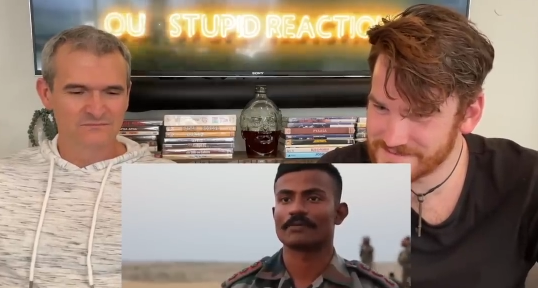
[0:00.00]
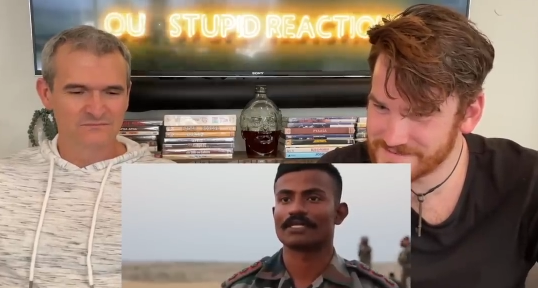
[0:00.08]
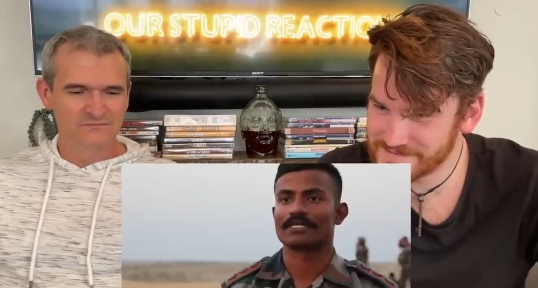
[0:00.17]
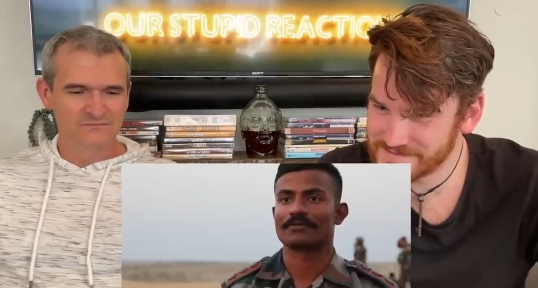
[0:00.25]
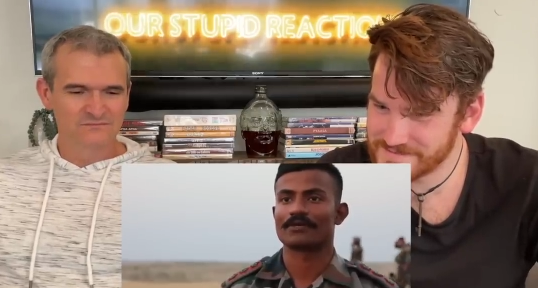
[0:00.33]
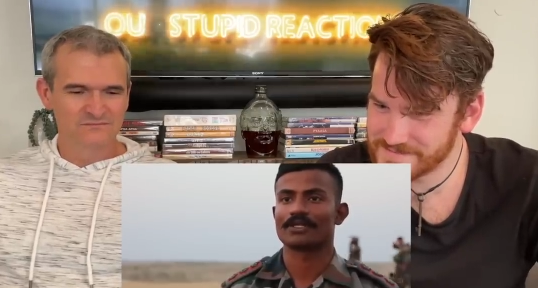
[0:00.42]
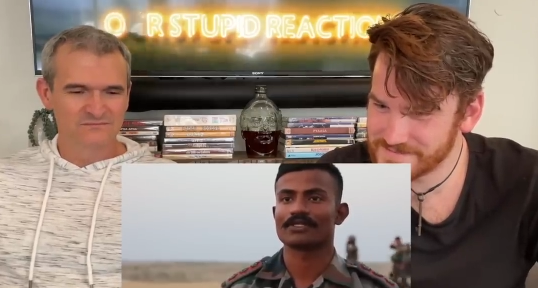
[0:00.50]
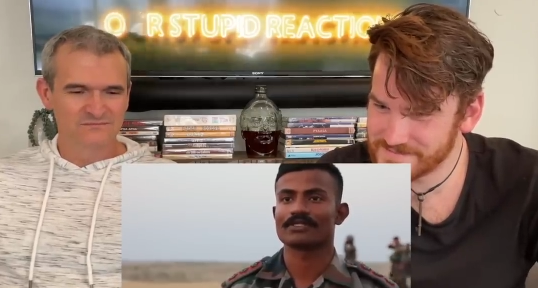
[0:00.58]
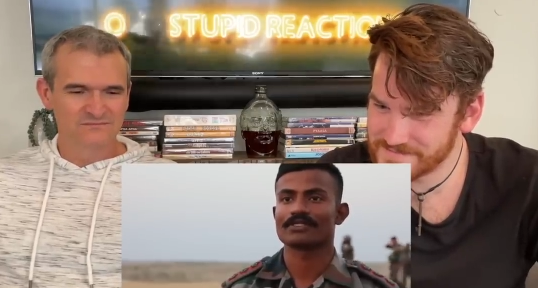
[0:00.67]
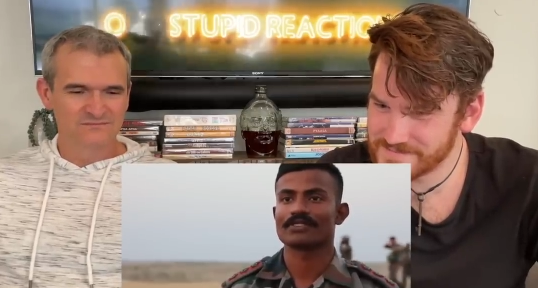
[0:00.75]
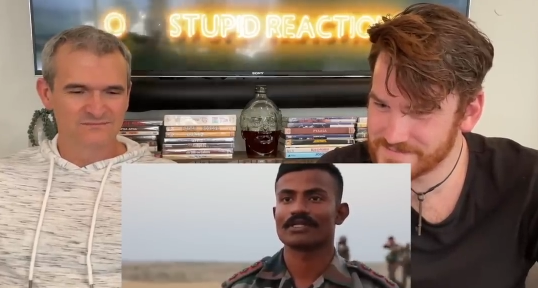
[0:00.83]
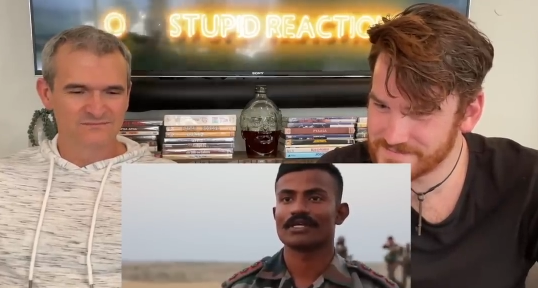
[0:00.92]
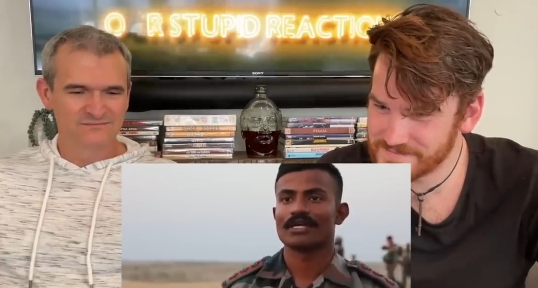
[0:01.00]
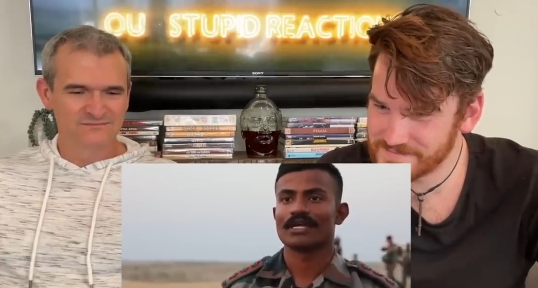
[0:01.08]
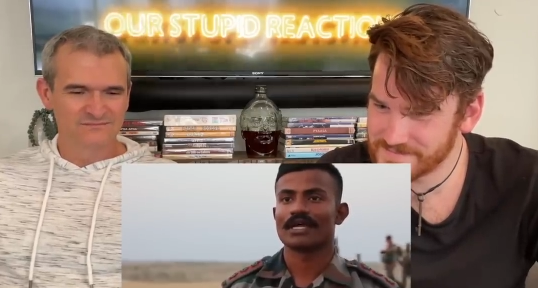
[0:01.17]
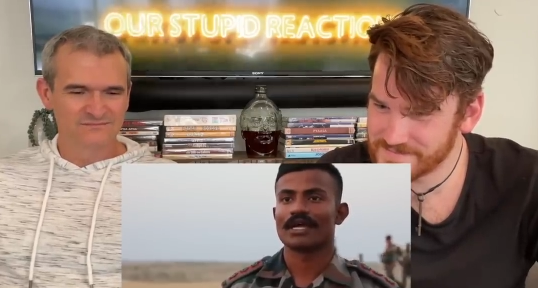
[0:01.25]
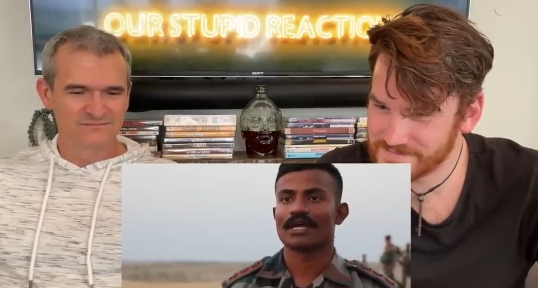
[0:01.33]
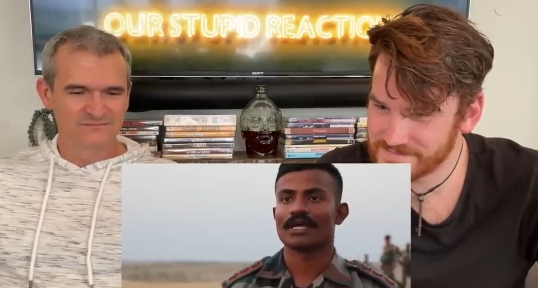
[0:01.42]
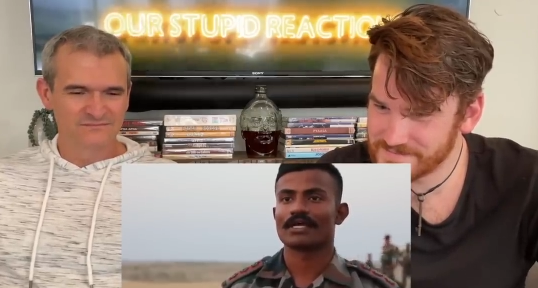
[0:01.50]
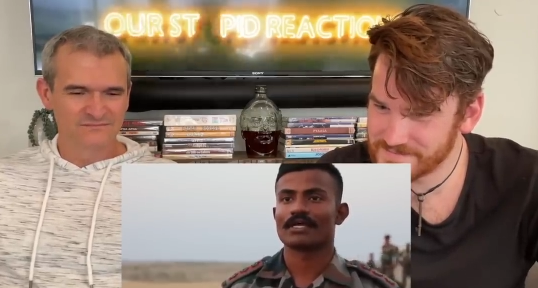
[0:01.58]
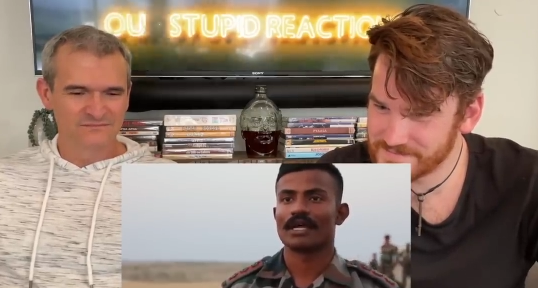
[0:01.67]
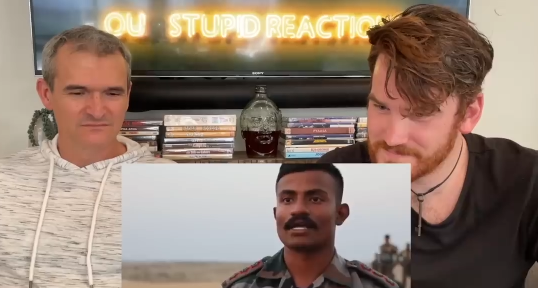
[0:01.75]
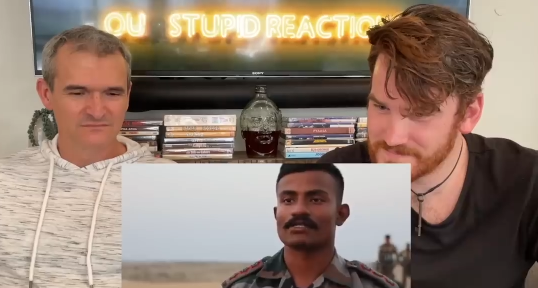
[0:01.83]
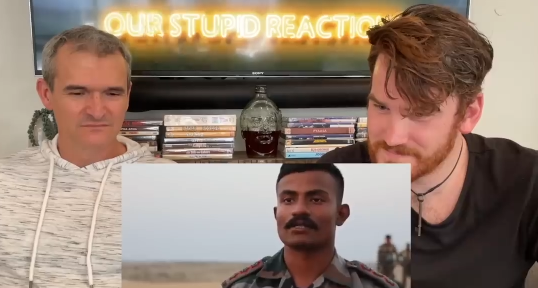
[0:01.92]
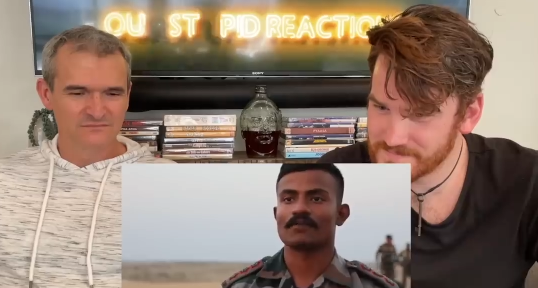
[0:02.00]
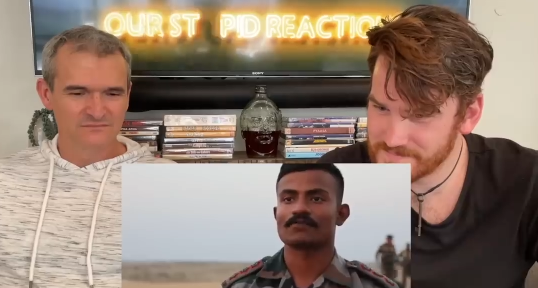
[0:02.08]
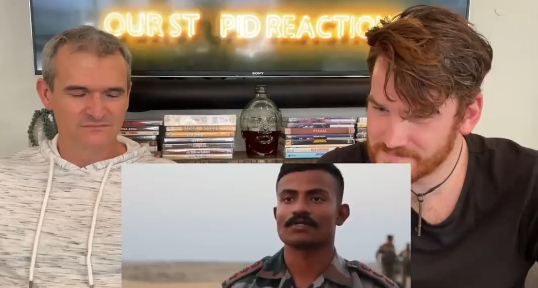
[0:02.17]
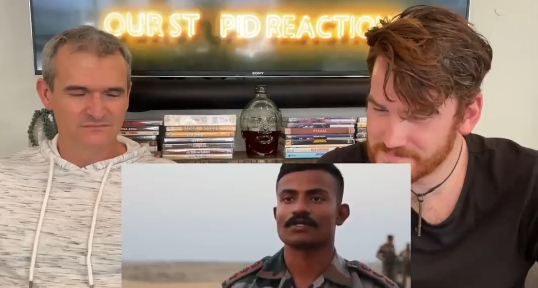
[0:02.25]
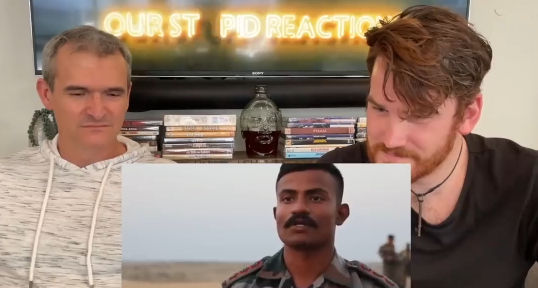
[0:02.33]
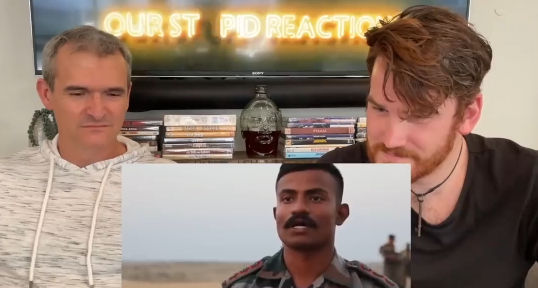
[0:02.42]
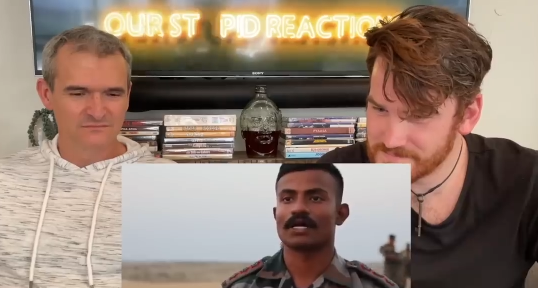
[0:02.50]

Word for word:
Speaker 1: me like brothers. And as an officer,